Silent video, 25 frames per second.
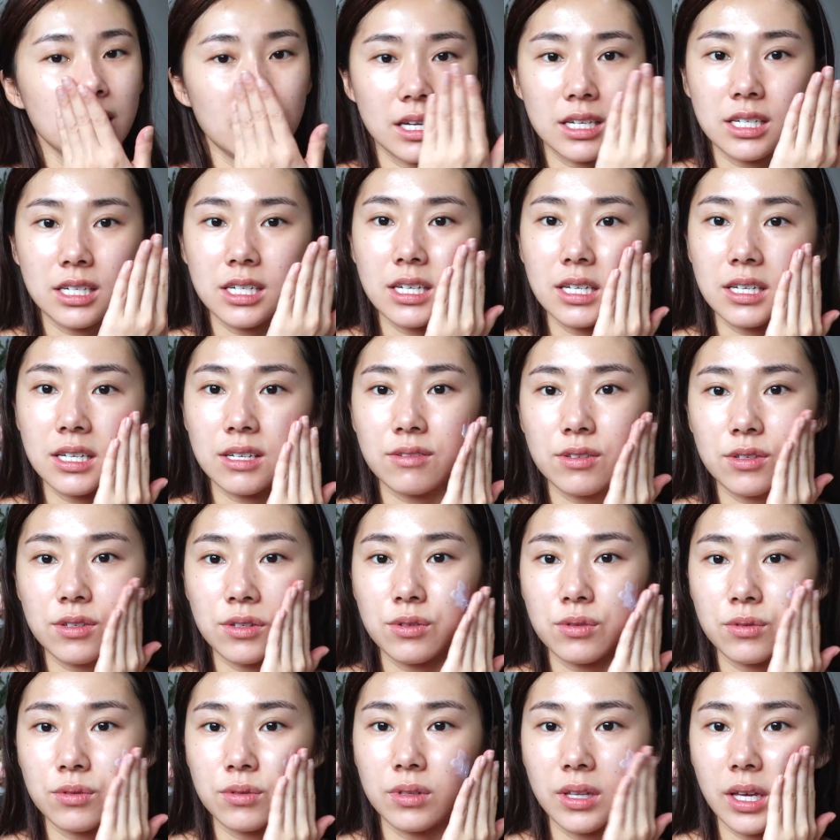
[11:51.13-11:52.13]
it actually gives
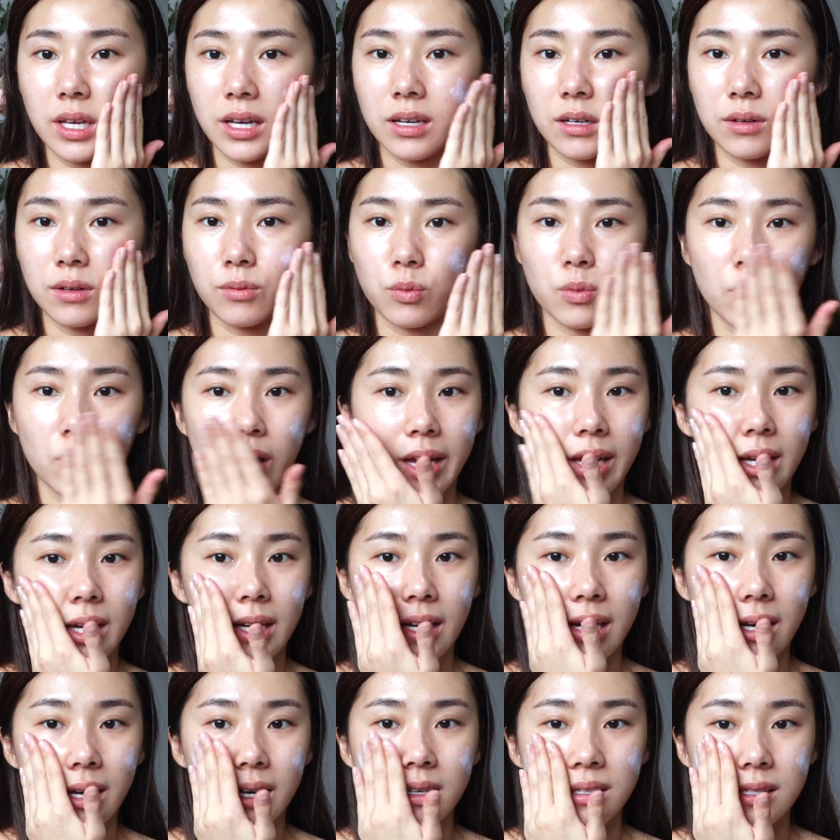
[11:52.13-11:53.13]
you like a white
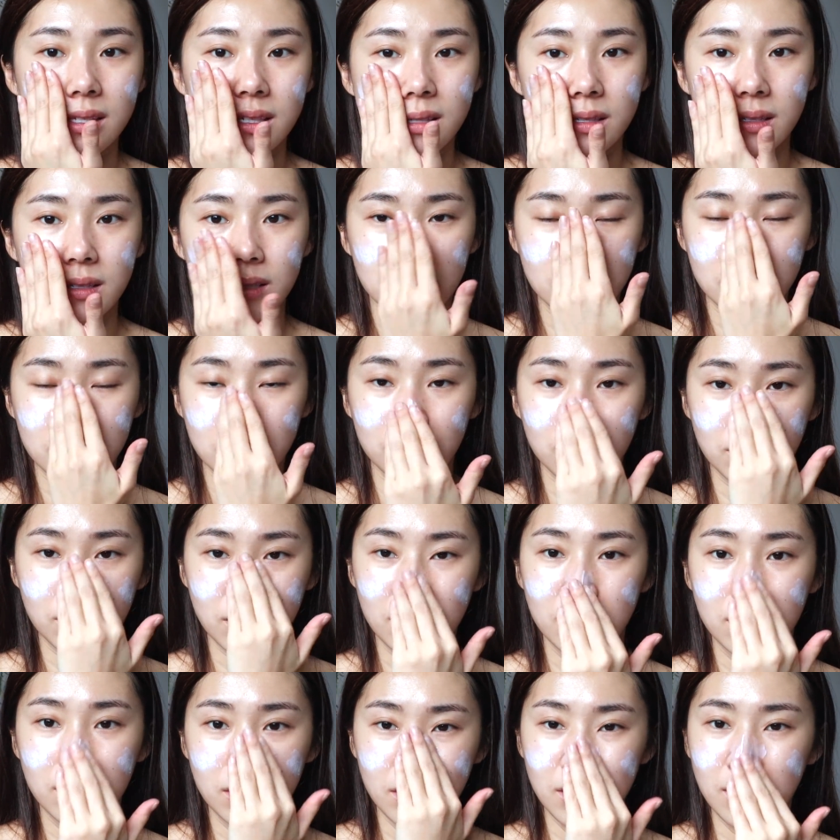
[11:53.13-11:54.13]
cast. So
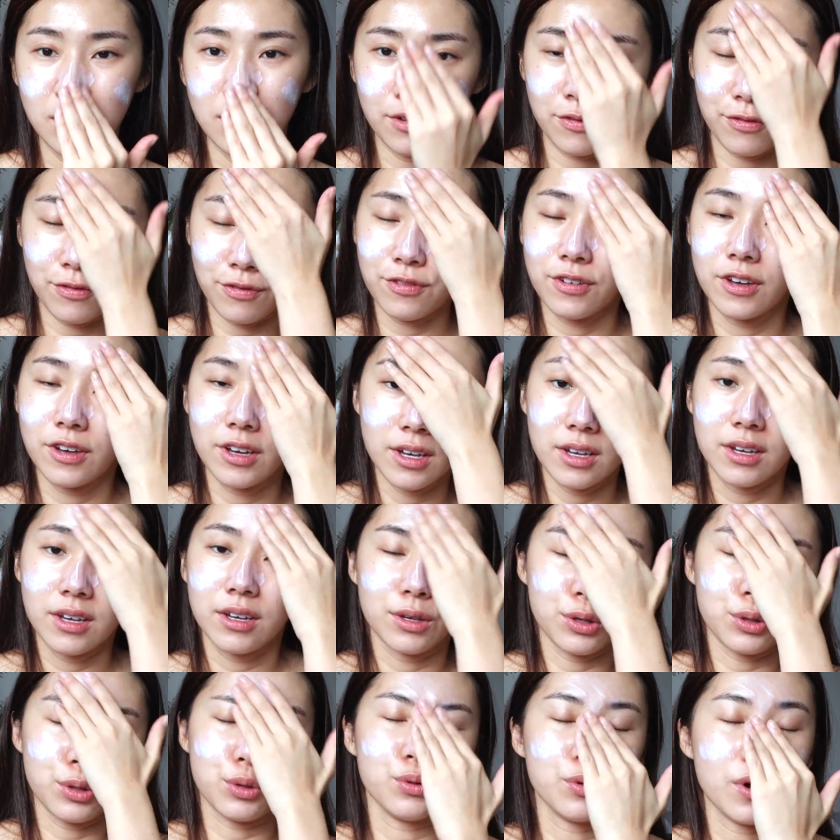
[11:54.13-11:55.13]
if
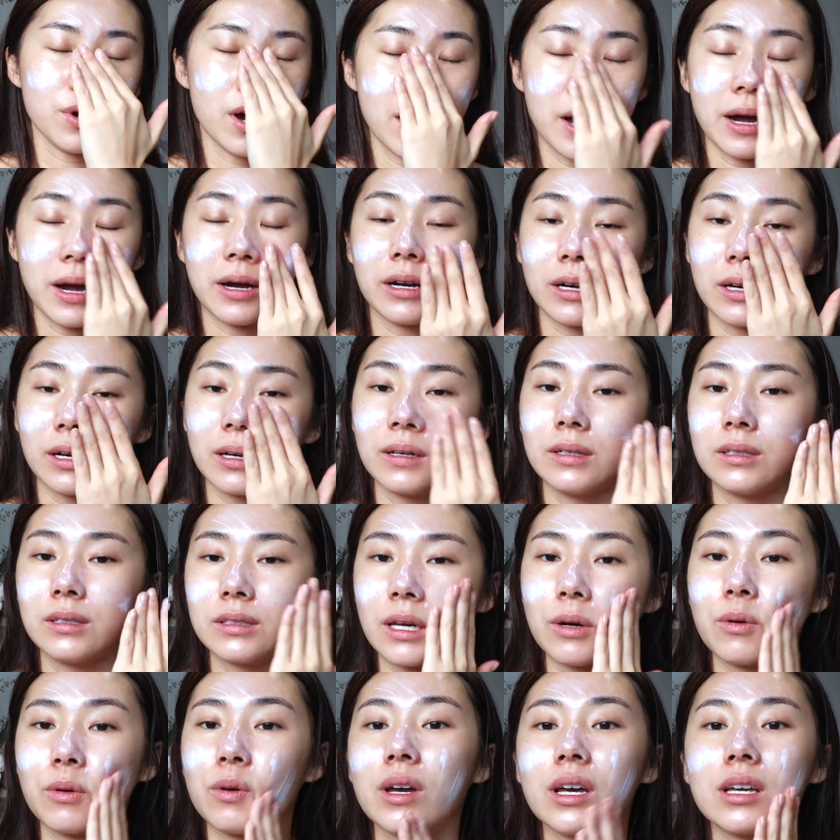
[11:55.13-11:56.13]
you are a girl
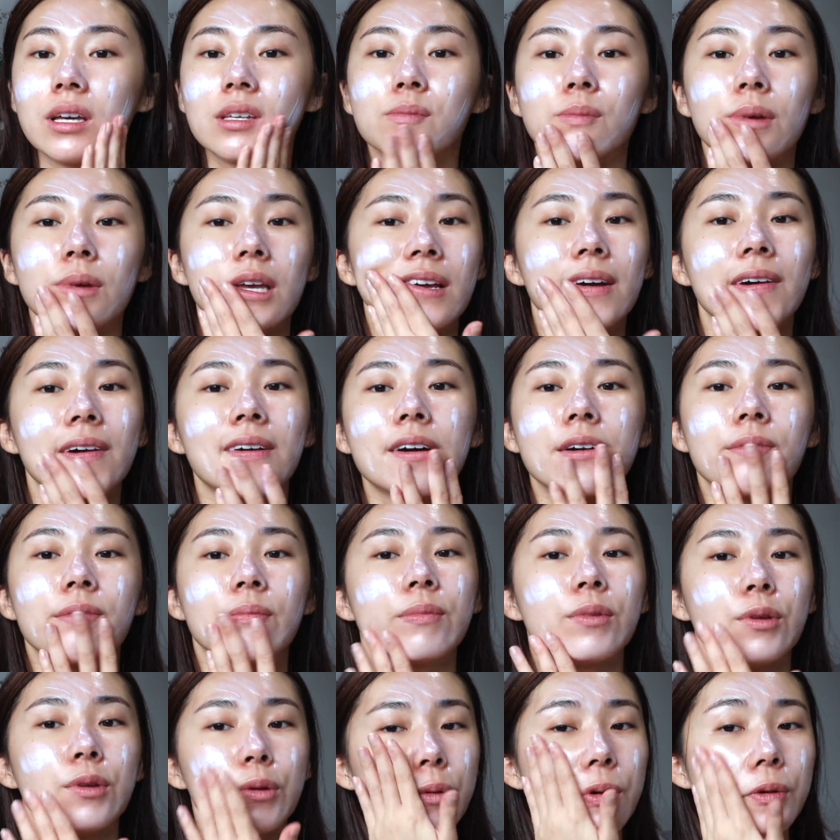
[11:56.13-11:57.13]
that wears makeup,
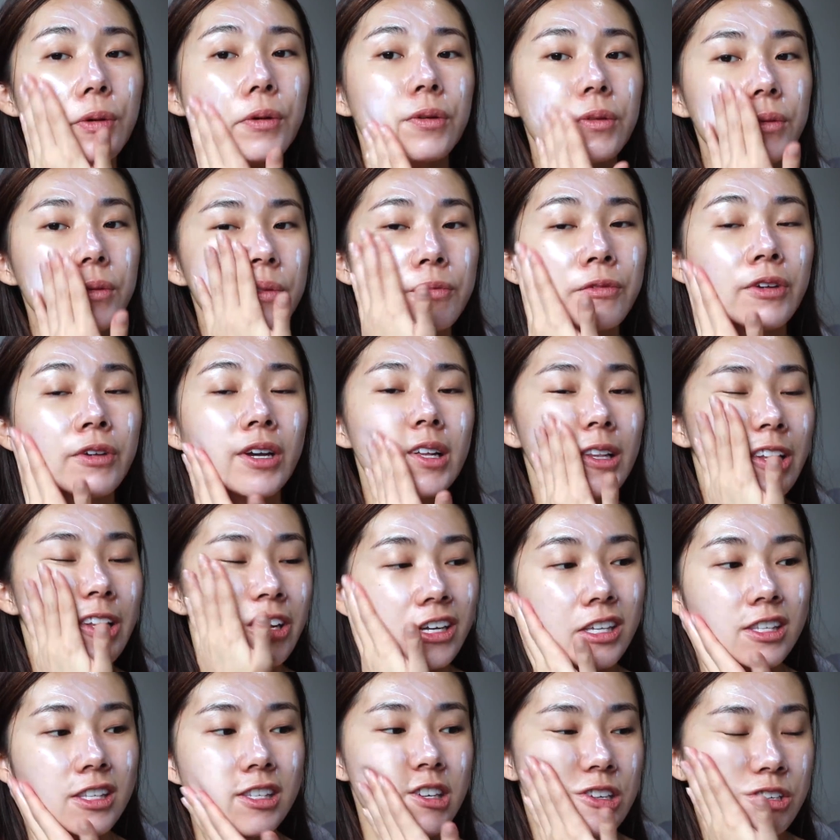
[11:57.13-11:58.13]
you will
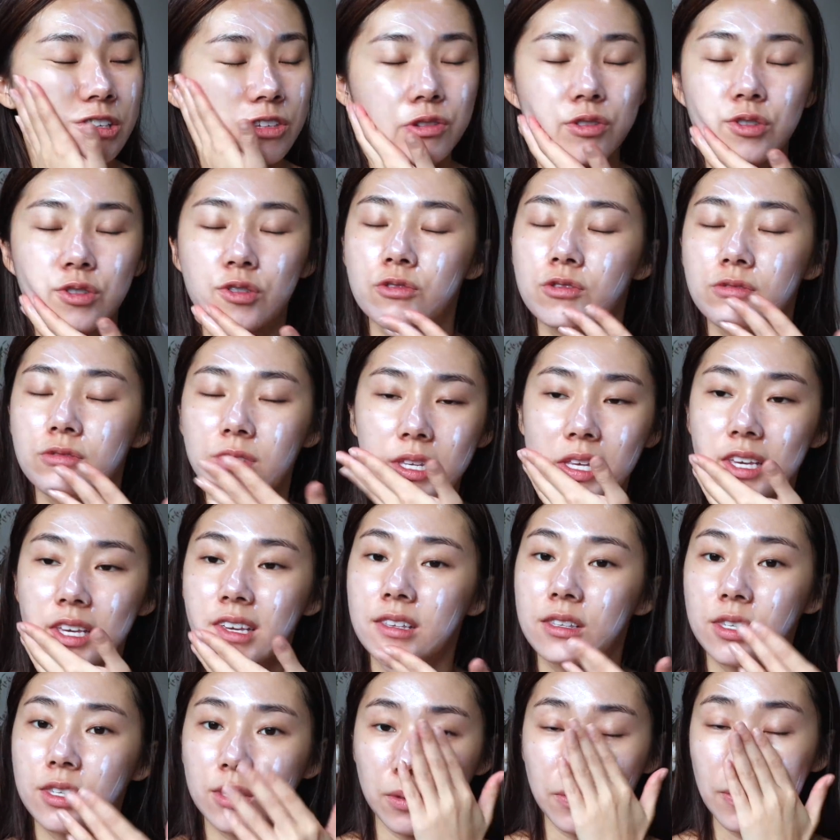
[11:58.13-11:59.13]
realize that you don't
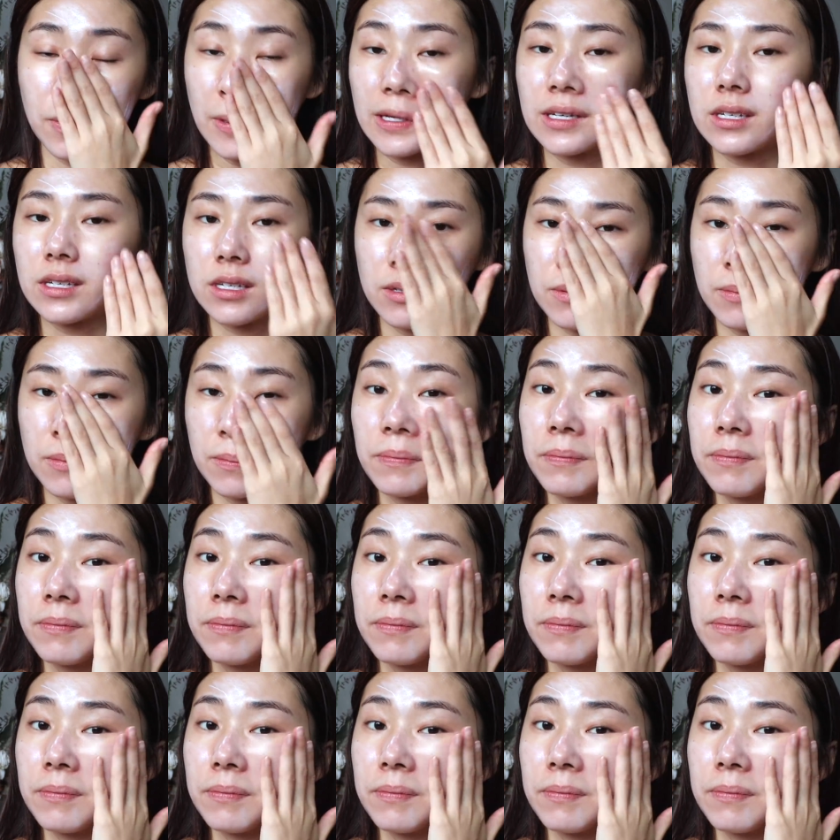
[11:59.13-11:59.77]
need so much